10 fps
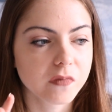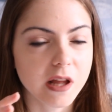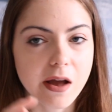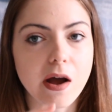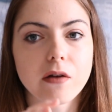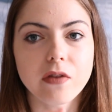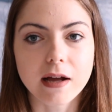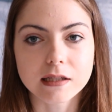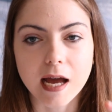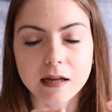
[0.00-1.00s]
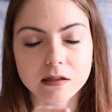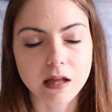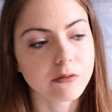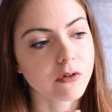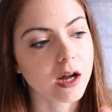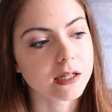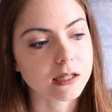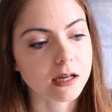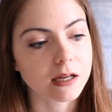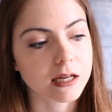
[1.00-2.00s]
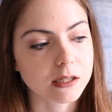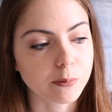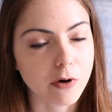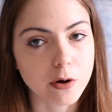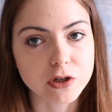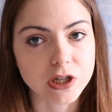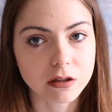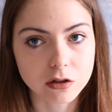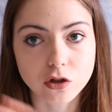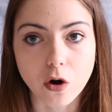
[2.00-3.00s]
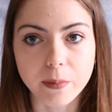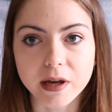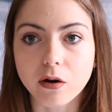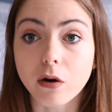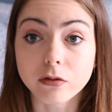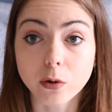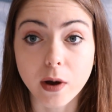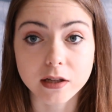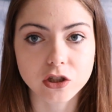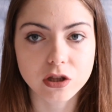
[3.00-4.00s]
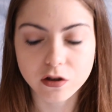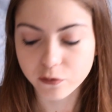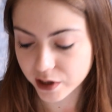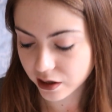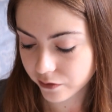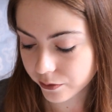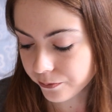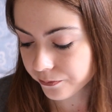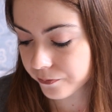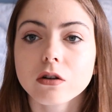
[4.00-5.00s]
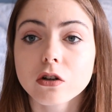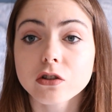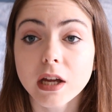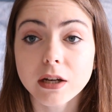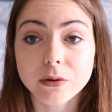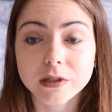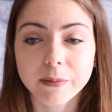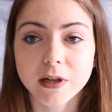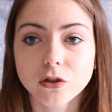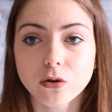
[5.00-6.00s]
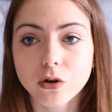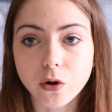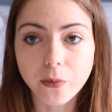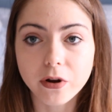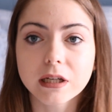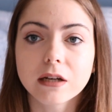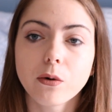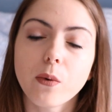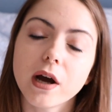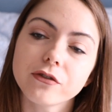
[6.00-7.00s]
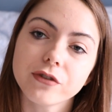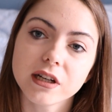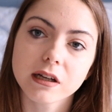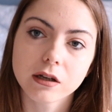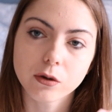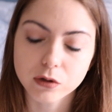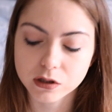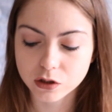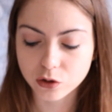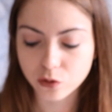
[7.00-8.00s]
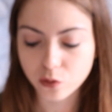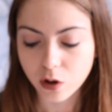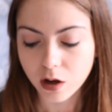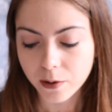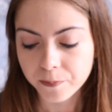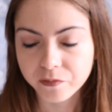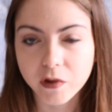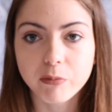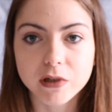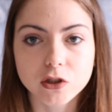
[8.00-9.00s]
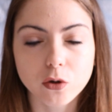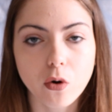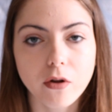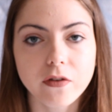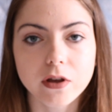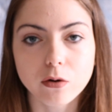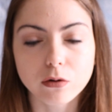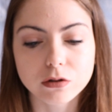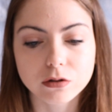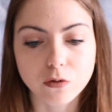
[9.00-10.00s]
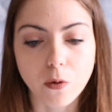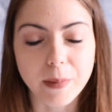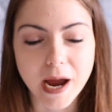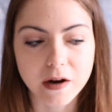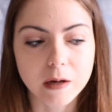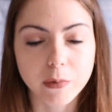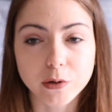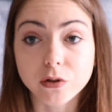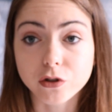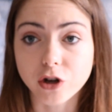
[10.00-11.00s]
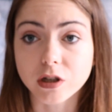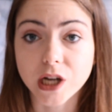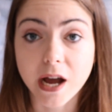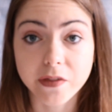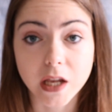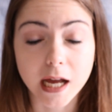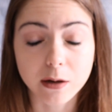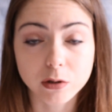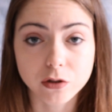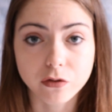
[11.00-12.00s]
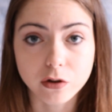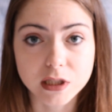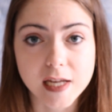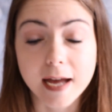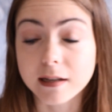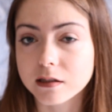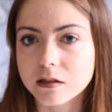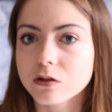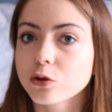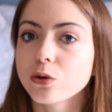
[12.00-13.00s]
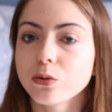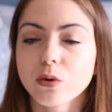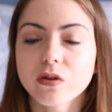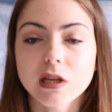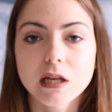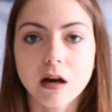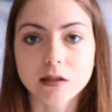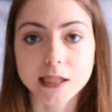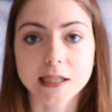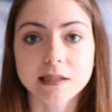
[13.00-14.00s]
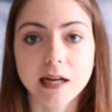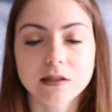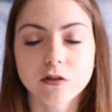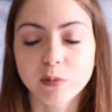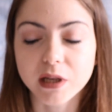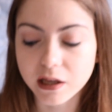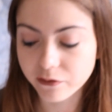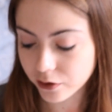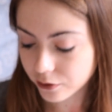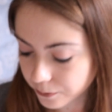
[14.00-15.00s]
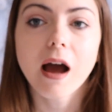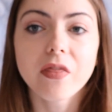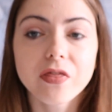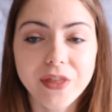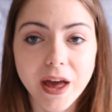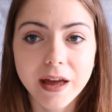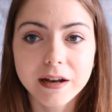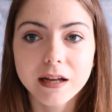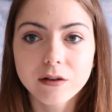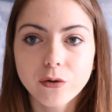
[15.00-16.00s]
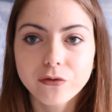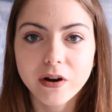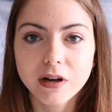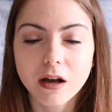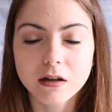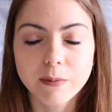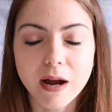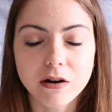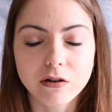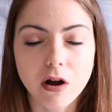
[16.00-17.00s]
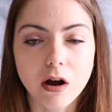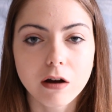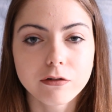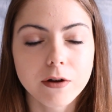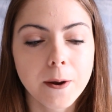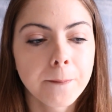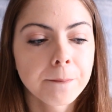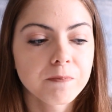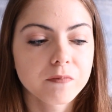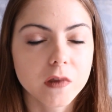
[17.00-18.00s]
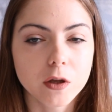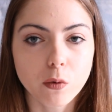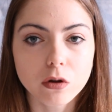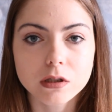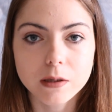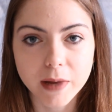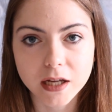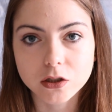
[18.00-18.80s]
how that text and that writer is approaching the topic of the question that you've been given. So then you want to make sure you're putting in your wider reading, and you want to be sure that you're comparing both the structure and the language of those texts to the unseen text you've been given. And then in your very last paragraph, you want to make